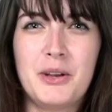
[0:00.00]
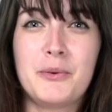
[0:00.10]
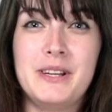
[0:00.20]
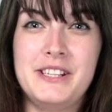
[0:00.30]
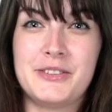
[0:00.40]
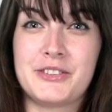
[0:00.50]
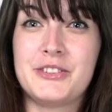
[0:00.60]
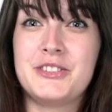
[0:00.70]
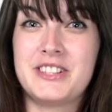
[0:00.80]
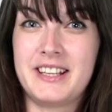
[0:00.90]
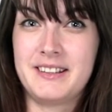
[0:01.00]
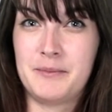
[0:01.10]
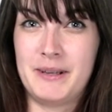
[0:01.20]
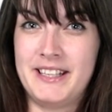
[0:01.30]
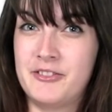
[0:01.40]
We use ursäkta
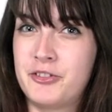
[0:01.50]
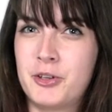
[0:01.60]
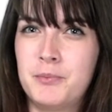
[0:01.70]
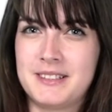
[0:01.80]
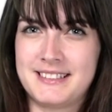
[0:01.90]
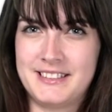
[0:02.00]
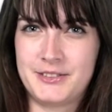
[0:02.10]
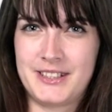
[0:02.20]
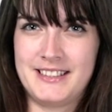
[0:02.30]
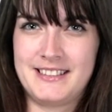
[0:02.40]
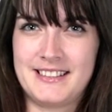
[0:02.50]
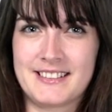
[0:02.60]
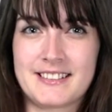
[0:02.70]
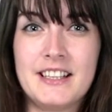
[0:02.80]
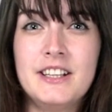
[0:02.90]
mig in formal
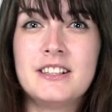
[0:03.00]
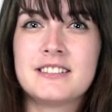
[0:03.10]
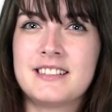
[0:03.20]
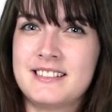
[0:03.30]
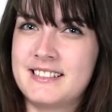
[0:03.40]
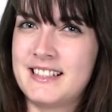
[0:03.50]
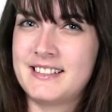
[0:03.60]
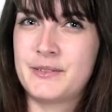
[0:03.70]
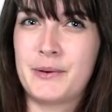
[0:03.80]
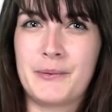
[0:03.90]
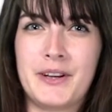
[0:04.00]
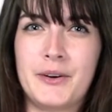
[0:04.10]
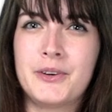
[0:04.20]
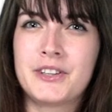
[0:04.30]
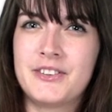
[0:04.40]
situations, such as when we
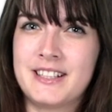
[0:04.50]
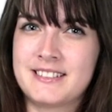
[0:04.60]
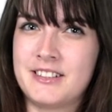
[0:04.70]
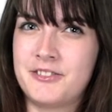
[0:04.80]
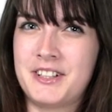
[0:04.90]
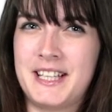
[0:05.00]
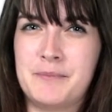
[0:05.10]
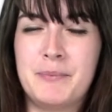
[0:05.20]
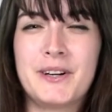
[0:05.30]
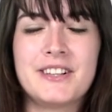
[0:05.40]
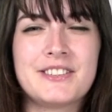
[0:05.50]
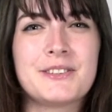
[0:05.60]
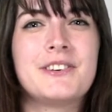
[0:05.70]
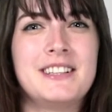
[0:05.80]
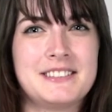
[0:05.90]
are ordering something in bars
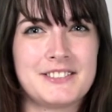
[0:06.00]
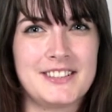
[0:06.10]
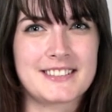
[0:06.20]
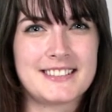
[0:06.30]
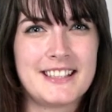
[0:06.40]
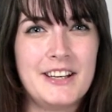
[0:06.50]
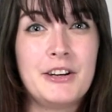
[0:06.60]
or restaurants.